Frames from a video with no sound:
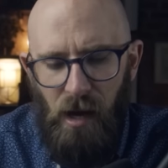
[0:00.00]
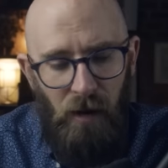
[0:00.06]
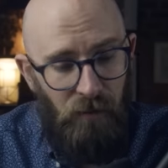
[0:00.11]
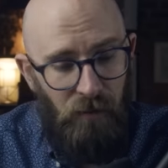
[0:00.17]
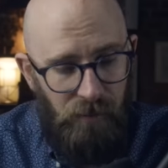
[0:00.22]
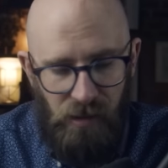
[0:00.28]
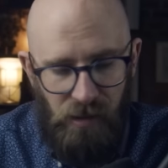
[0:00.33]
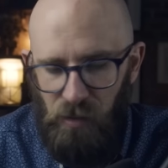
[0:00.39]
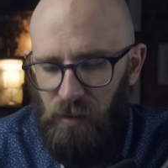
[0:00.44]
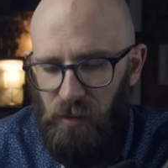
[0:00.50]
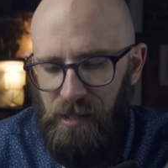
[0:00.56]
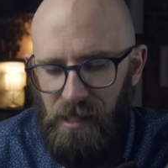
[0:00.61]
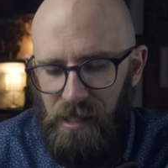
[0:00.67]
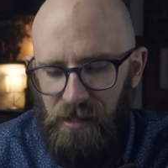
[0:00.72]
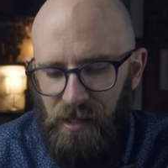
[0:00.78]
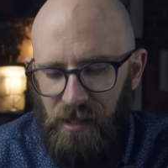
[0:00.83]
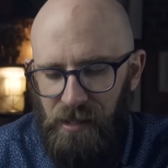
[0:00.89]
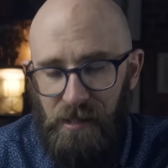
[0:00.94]
from school
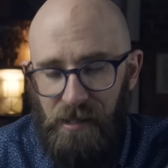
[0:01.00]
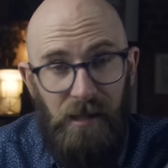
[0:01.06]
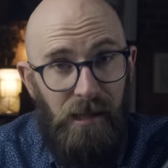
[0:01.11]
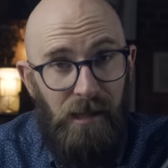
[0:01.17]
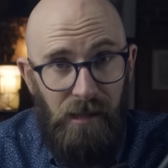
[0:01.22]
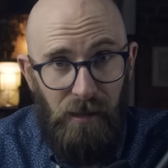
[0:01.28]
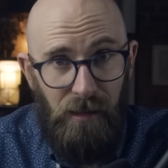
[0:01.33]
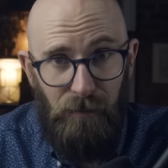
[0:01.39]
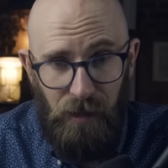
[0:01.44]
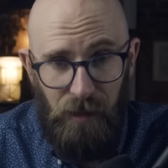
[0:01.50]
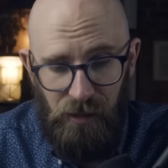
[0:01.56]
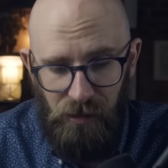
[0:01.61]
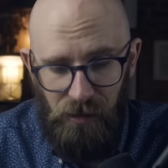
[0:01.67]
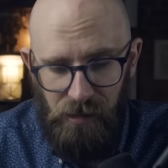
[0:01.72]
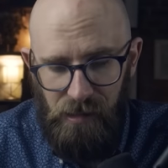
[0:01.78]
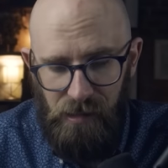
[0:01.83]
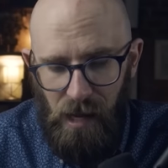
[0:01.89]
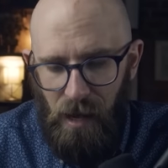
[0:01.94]
teachers to city
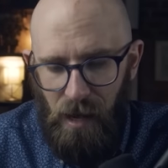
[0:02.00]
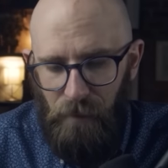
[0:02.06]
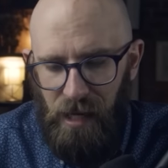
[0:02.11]
officials.